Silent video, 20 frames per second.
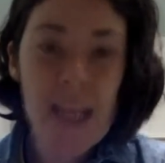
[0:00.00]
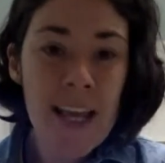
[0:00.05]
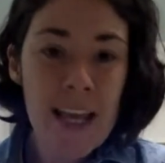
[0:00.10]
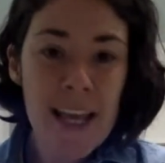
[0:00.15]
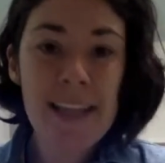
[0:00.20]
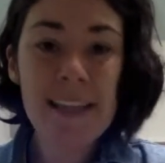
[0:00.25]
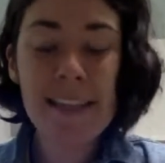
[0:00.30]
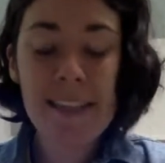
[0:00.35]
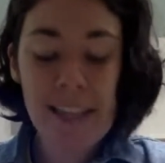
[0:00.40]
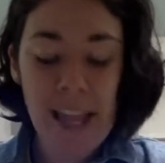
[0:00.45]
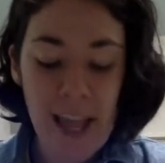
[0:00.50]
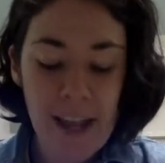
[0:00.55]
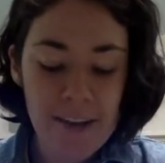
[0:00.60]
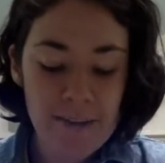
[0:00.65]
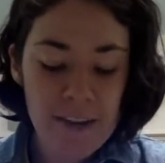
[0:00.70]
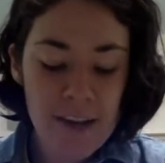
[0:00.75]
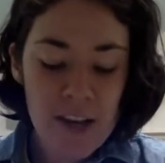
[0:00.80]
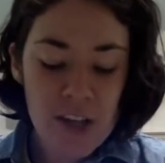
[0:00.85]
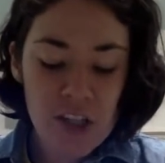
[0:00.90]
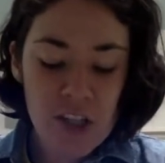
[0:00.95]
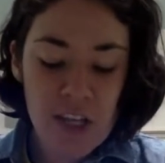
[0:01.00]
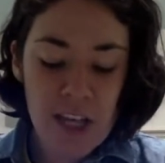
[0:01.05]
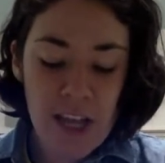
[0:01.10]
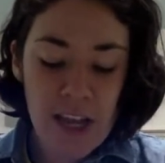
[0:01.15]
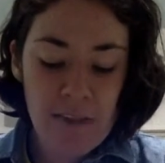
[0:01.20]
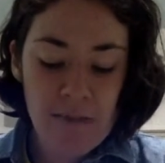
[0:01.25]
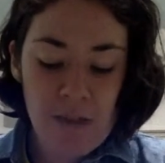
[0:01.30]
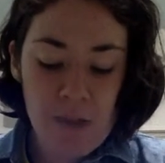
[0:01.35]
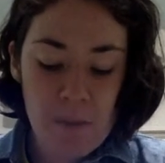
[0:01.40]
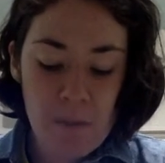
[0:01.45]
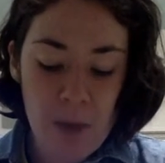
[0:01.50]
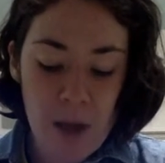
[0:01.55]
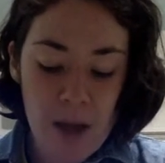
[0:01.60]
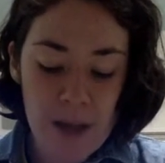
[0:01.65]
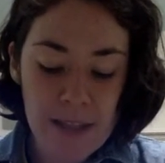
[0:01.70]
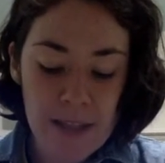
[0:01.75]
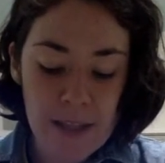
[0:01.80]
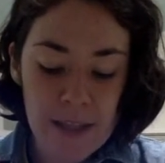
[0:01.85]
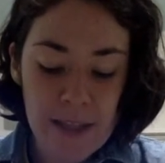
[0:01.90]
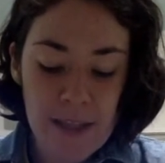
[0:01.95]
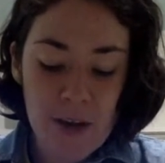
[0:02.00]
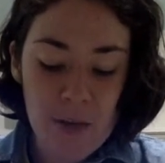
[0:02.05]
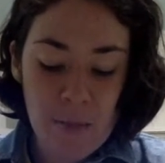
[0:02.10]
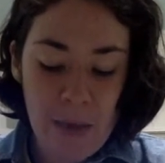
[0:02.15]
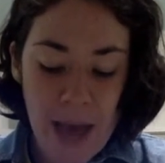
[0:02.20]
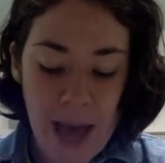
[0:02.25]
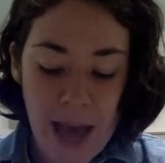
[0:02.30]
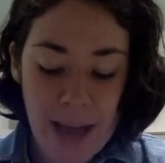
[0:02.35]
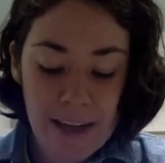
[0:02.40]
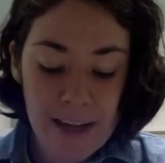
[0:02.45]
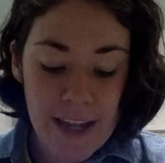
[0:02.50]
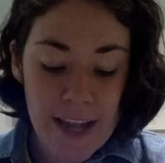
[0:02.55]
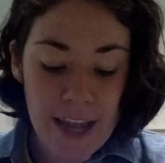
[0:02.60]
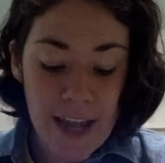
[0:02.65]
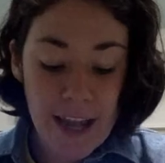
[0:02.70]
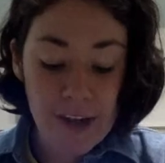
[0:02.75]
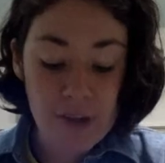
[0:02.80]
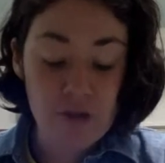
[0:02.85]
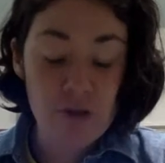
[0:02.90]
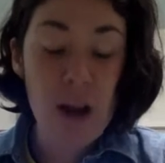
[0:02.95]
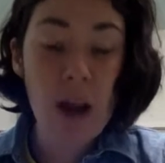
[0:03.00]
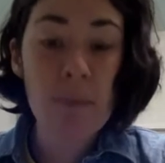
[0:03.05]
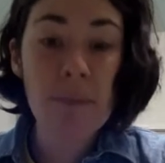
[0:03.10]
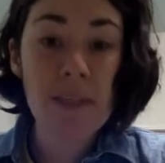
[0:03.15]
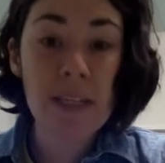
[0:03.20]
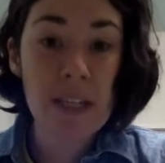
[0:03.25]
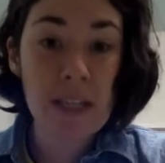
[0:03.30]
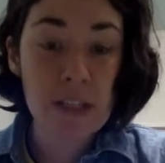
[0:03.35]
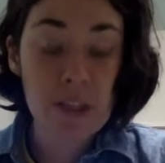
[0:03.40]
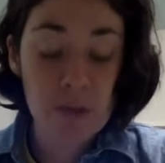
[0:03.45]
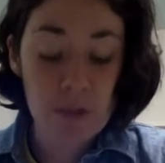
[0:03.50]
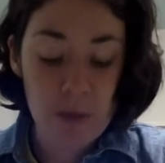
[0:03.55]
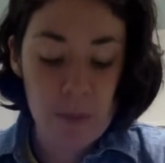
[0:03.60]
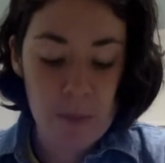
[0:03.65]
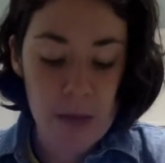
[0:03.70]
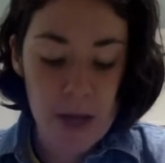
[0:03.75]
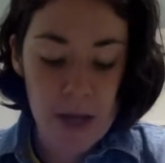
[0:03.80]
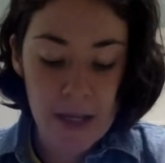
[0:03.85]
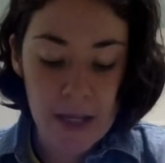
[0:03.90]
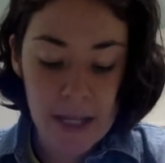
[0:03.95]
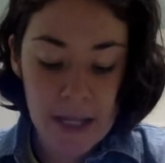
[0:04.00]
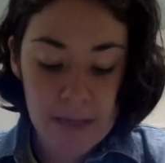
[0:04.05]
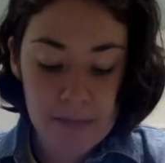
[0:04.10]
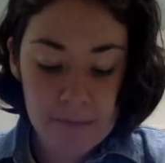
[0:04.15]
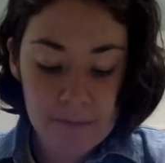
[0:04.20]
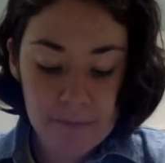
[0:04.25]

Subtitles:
Instead, she gave the box a little pat and dropped it into her pocket.